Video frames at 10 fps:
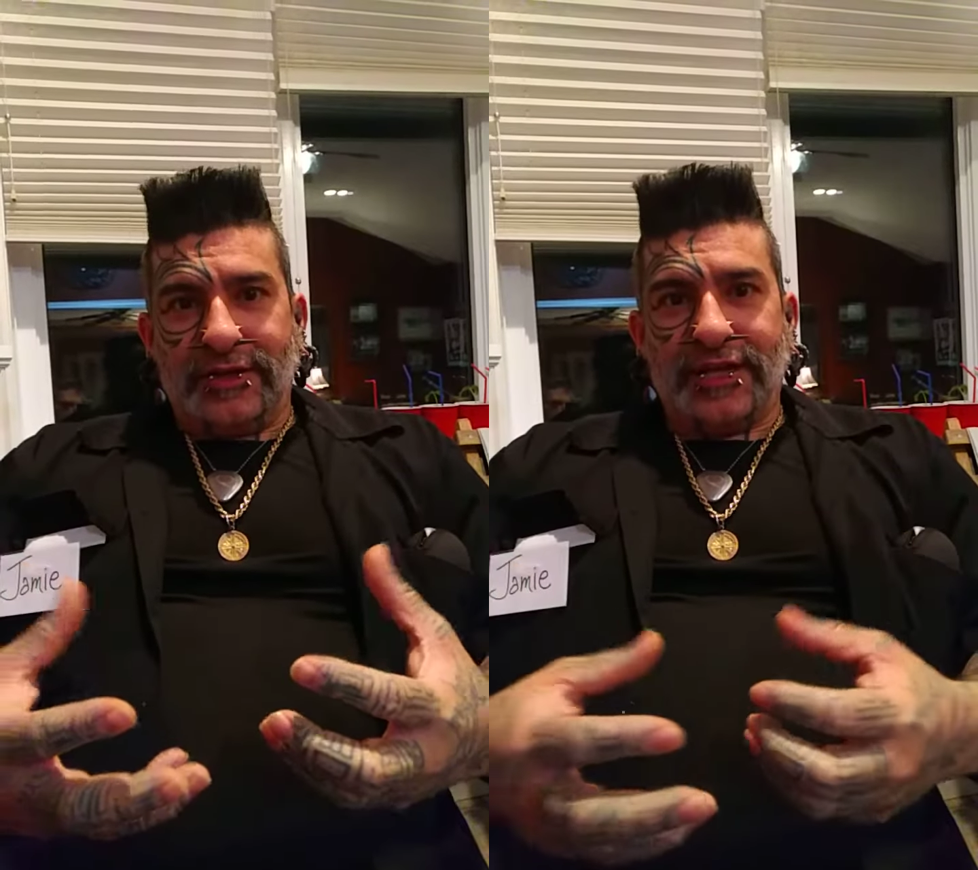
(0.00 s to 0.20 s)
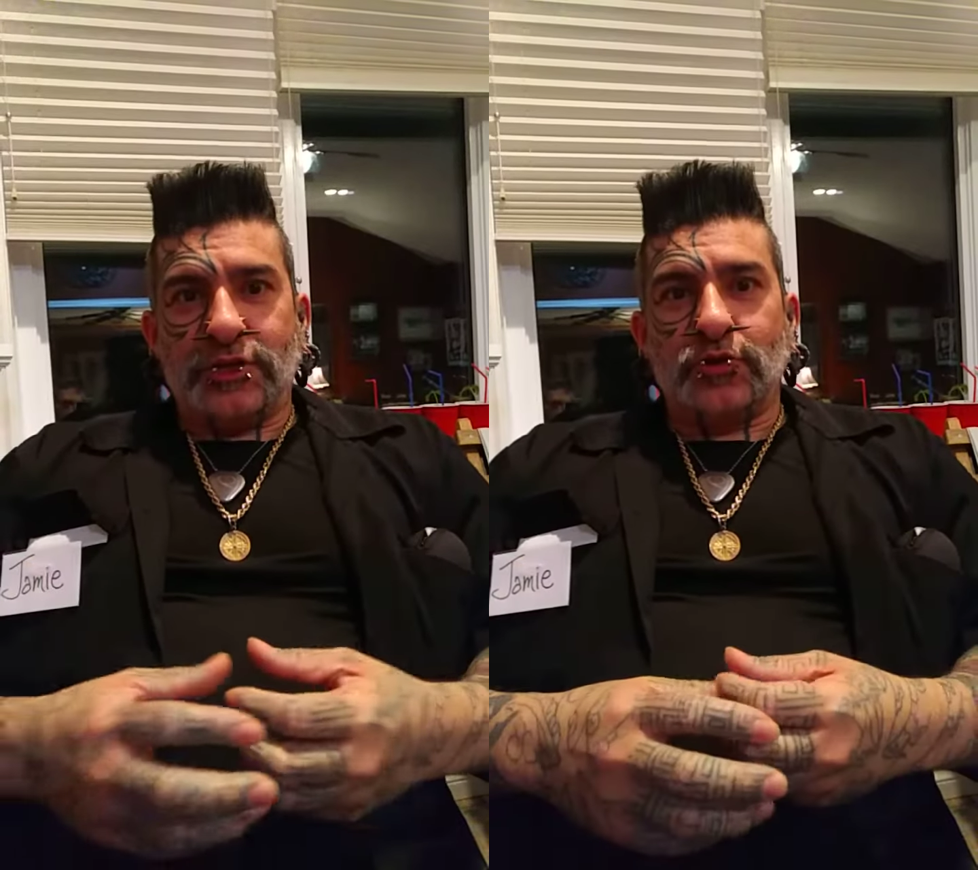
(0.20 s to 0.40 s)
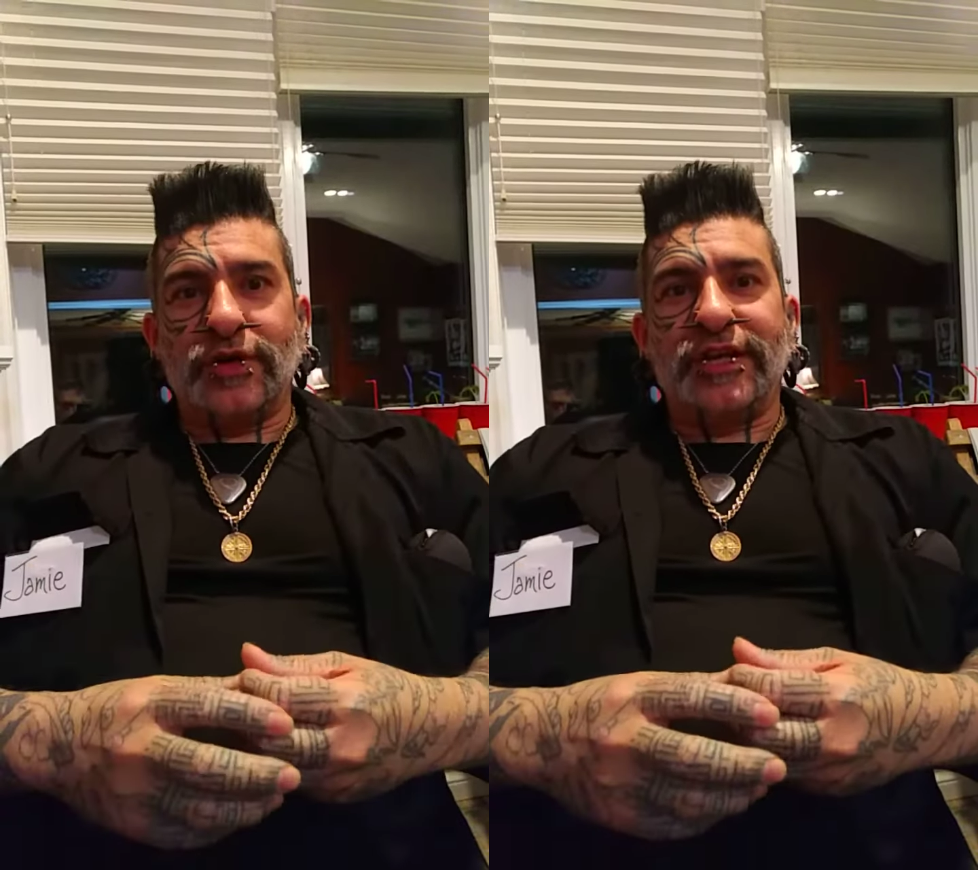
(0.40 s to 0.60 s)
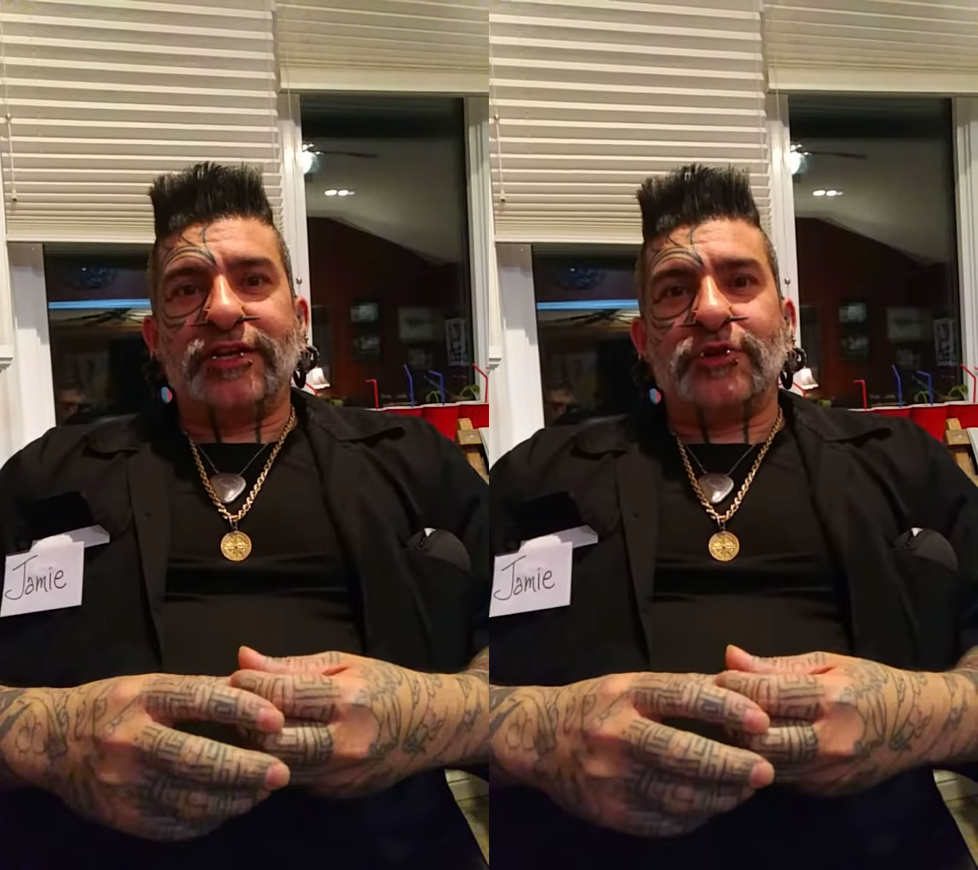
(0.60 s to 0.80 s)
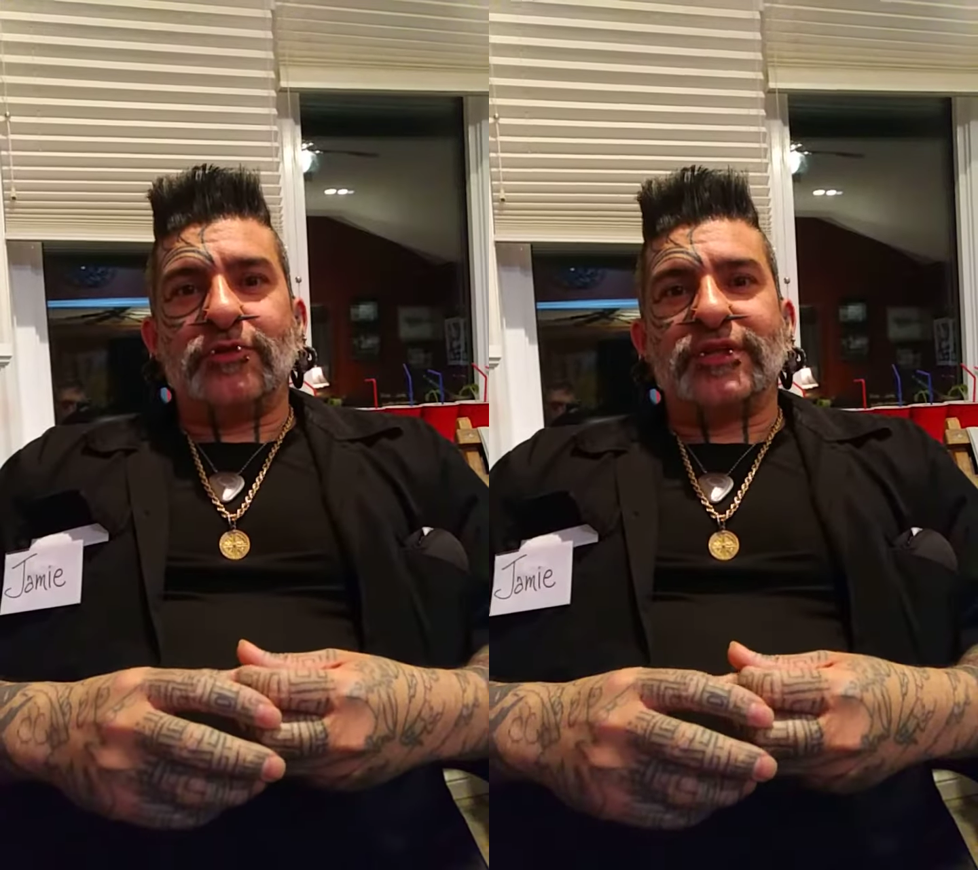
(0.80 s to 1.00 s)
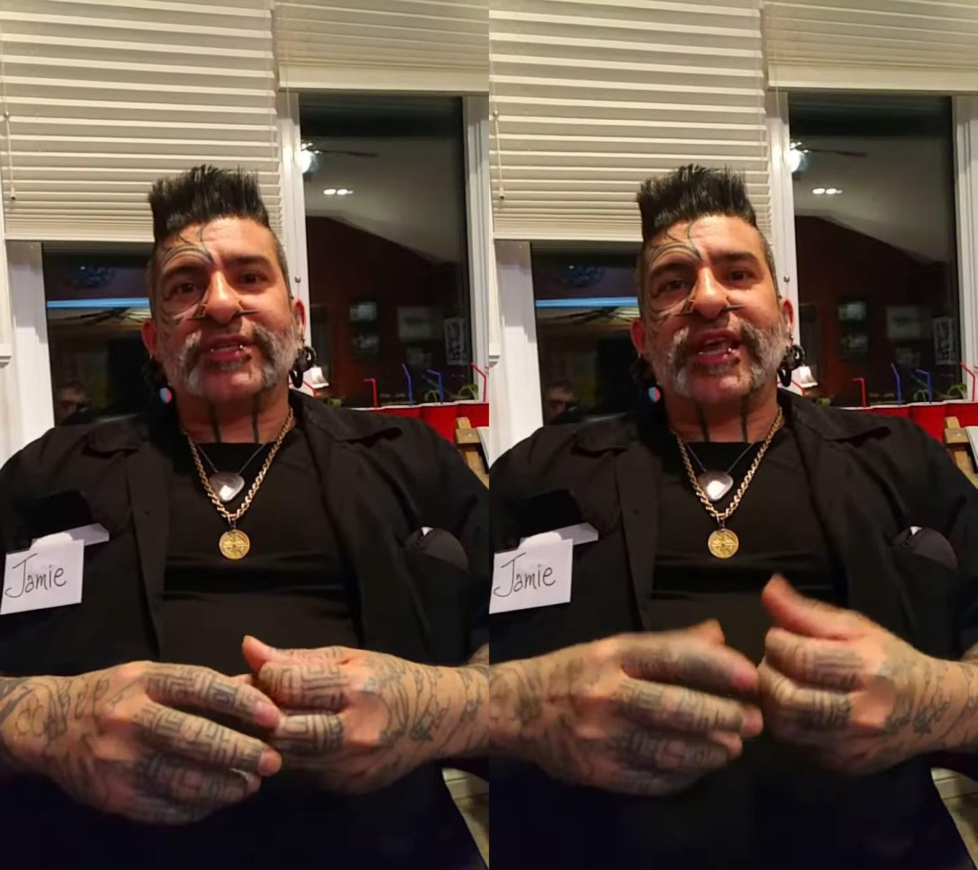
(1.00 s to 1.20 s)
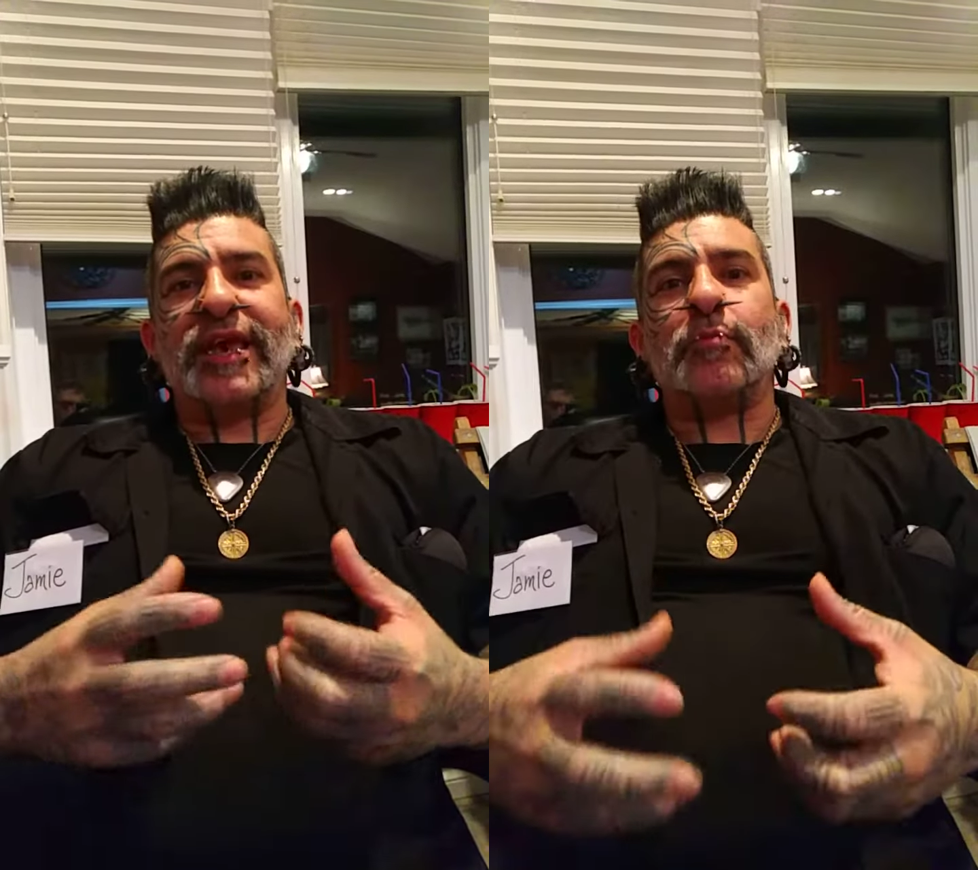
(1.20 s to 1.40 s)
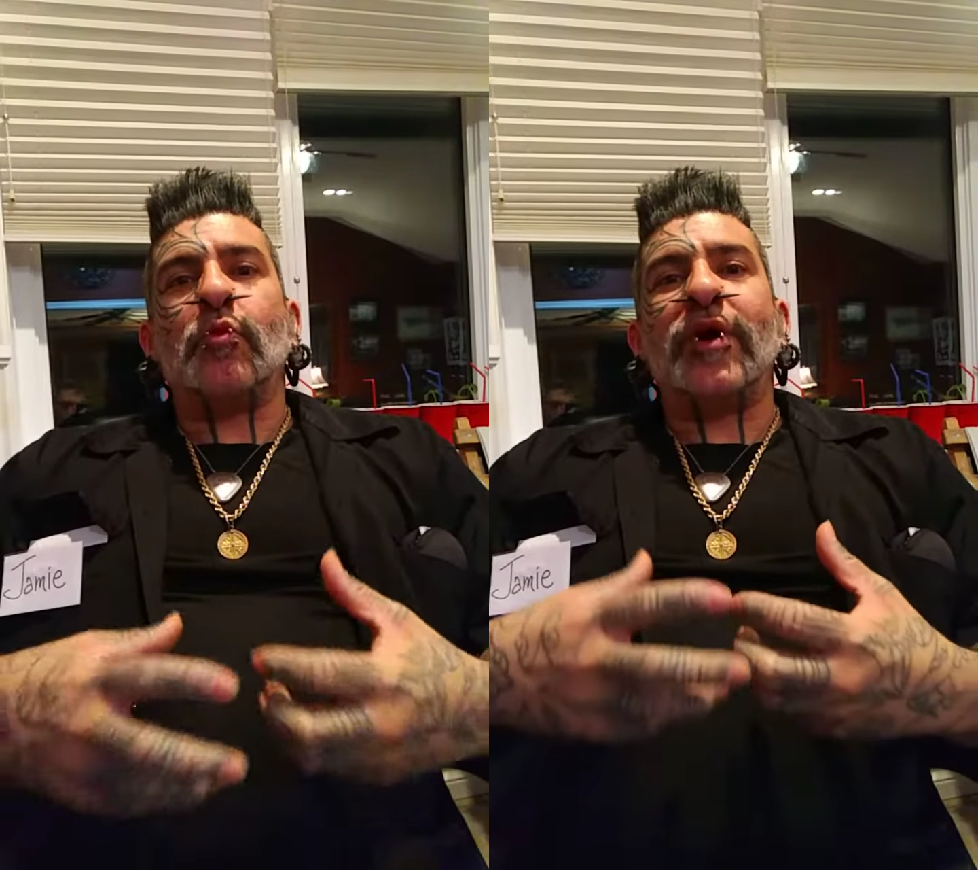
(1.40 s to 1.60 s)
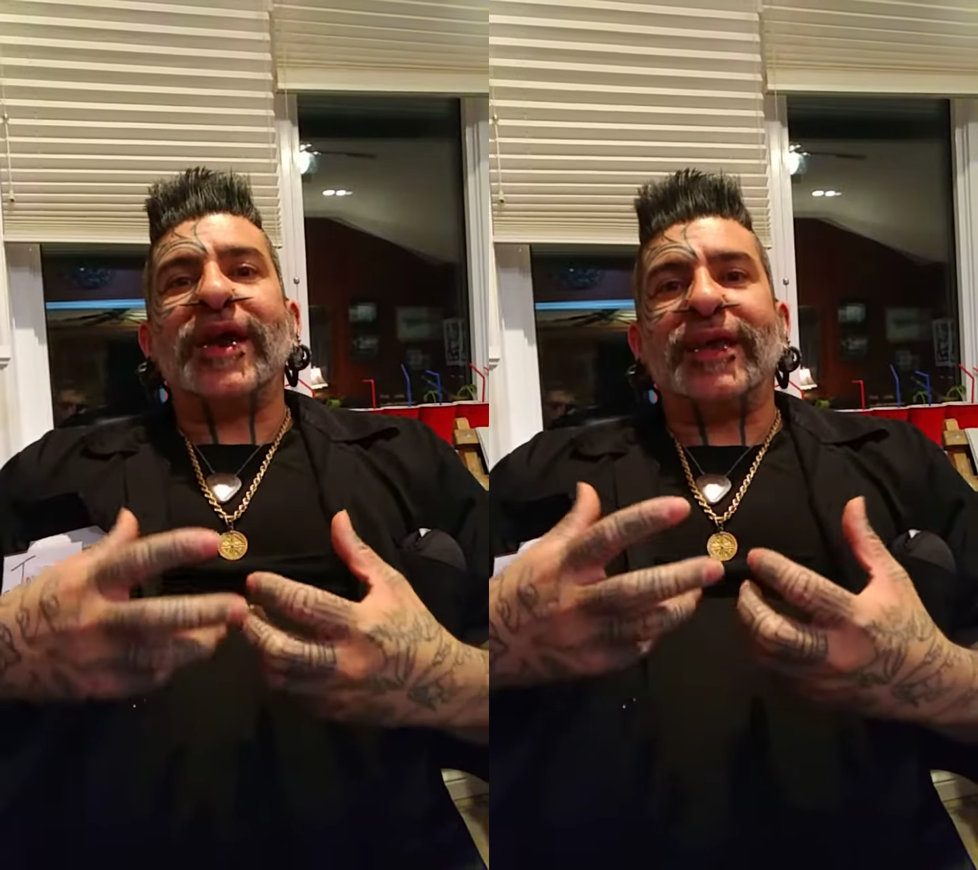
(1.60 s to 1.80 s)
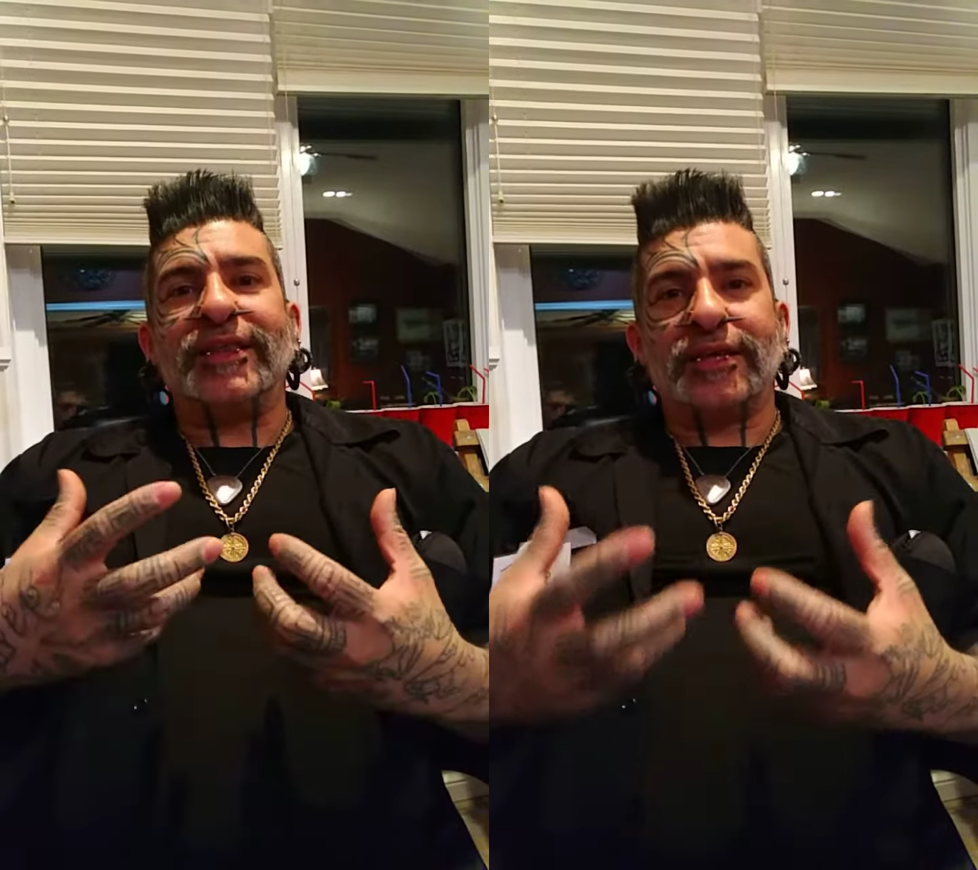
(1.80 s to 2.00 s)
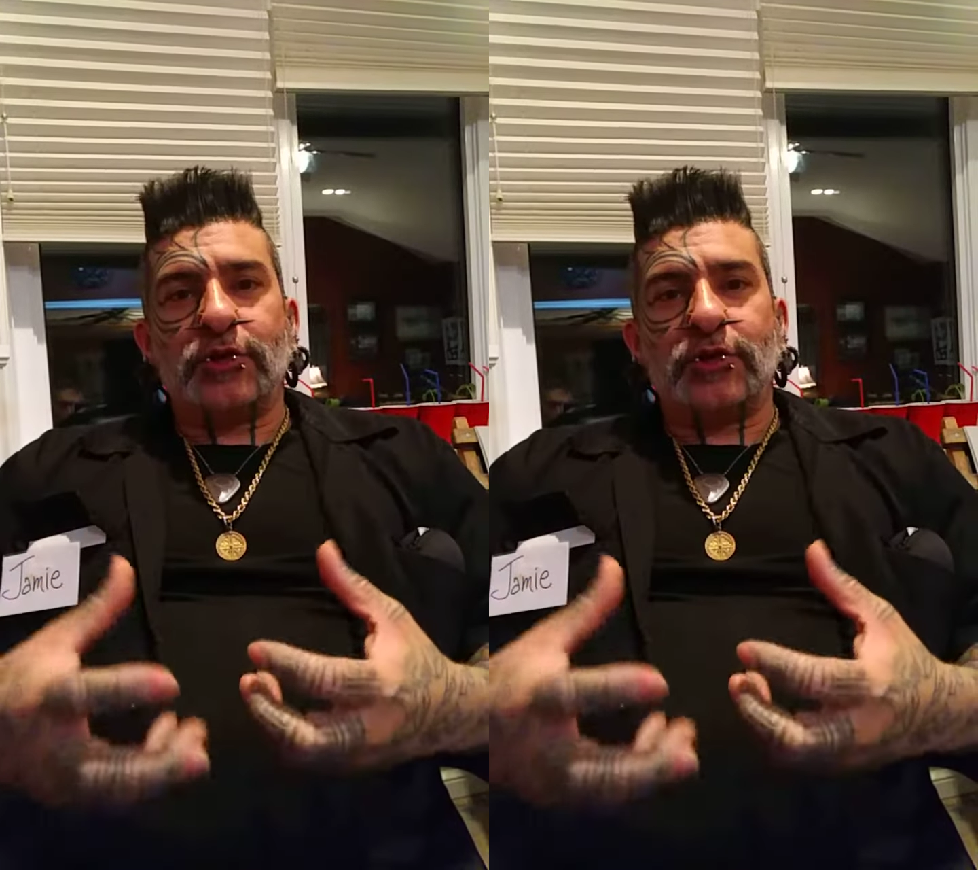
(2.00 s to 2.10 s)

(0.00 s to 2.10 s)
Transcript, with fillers: that treated you the same way that